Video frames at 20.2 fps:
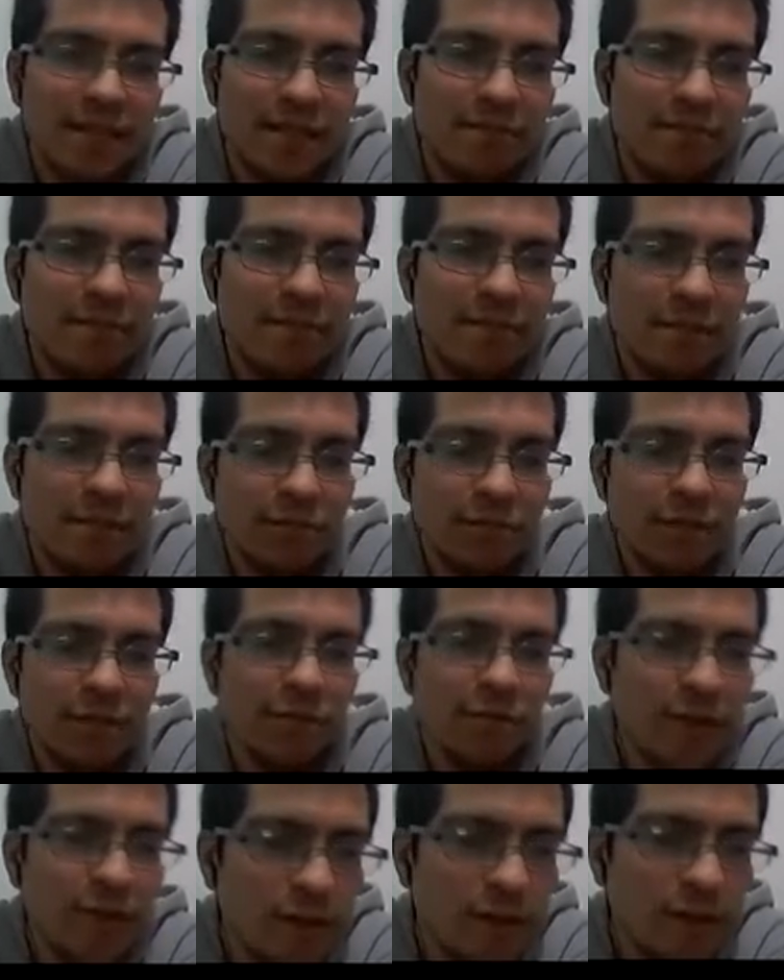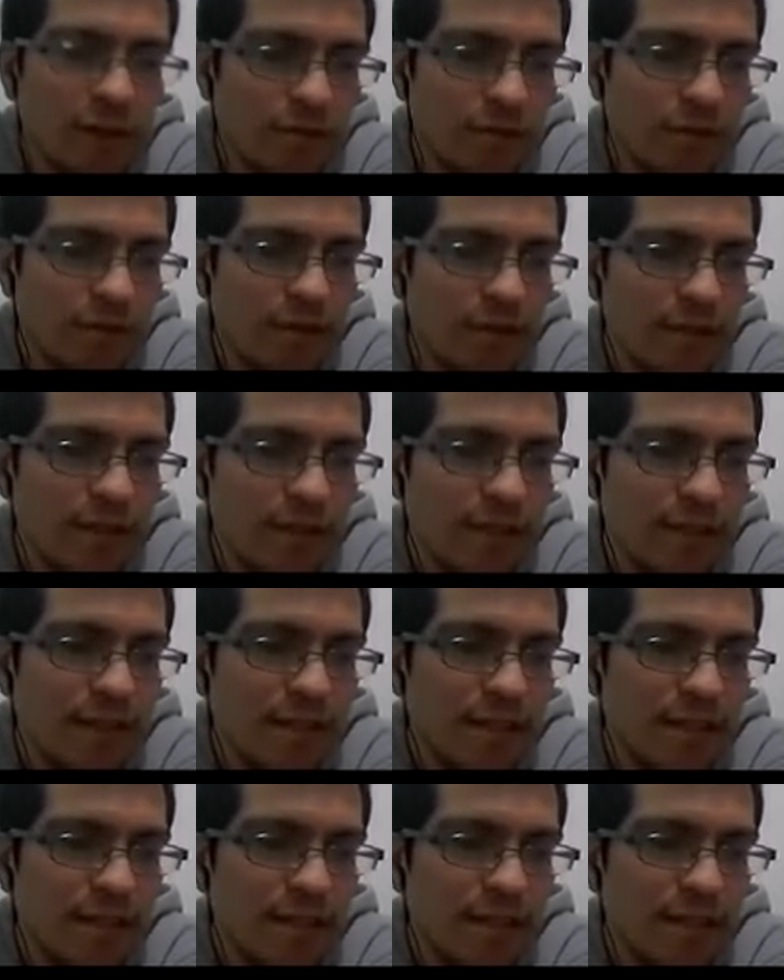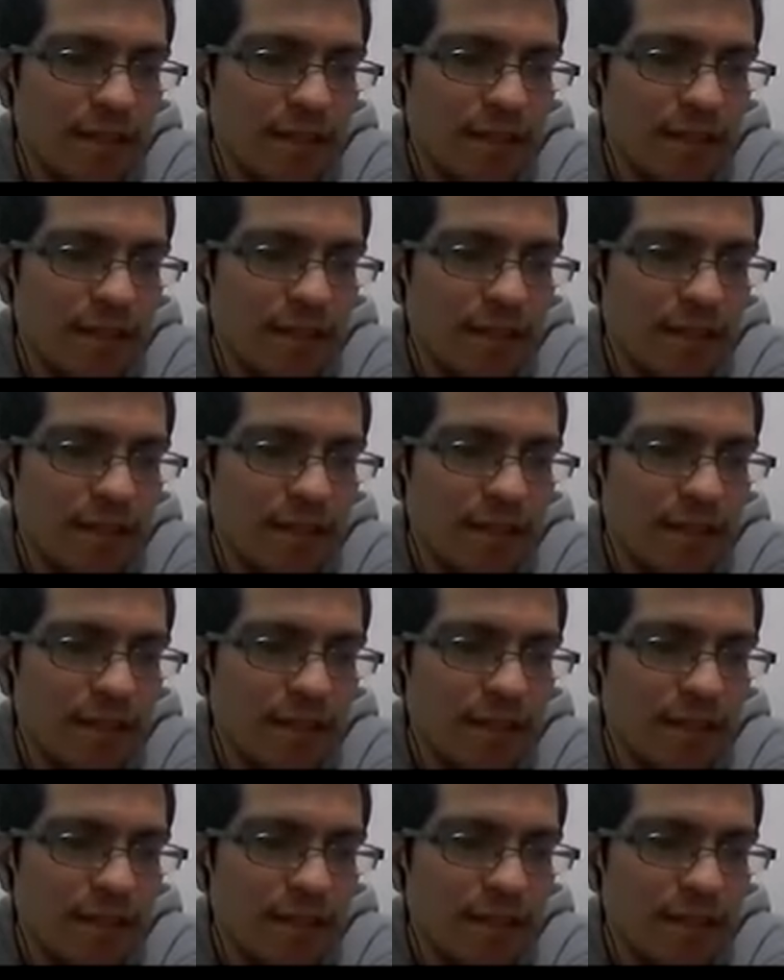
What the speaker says: between one coordinate and another,